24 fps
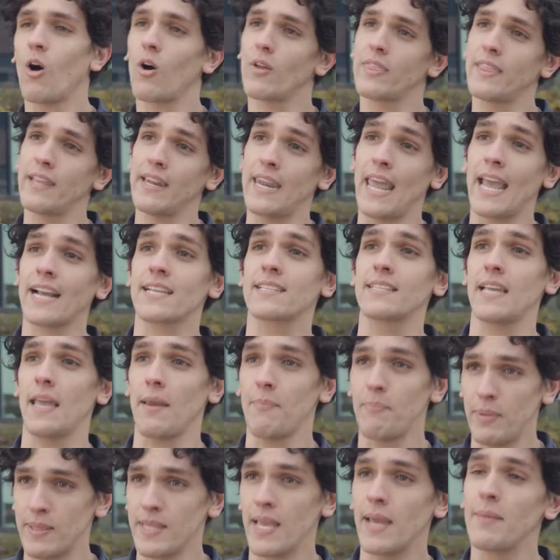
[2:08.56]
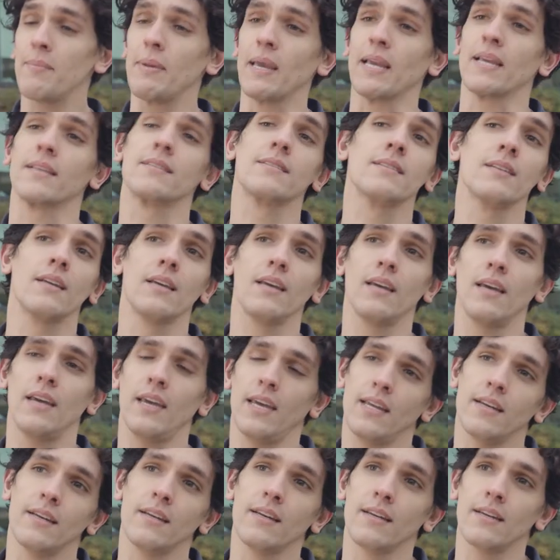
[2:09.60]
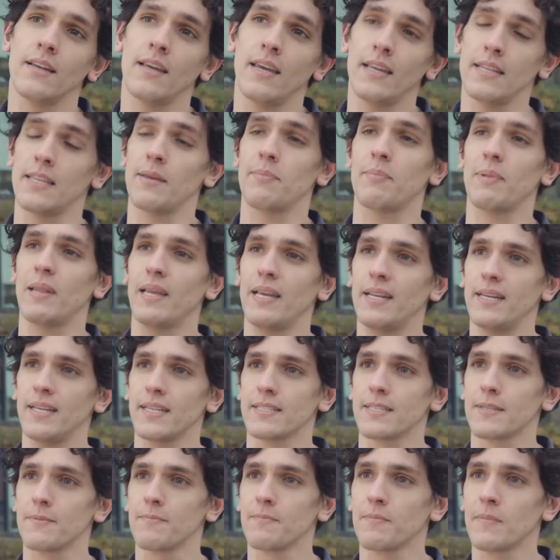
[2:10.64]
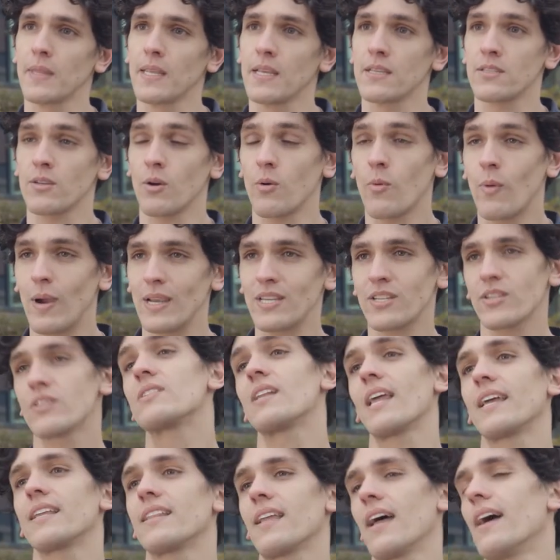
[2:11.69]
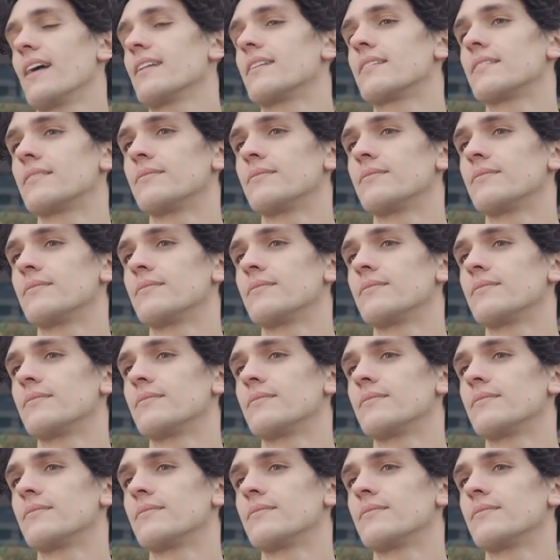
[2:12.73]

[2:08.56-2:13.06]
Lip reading: or the next epidemics in the planet? So questions like that.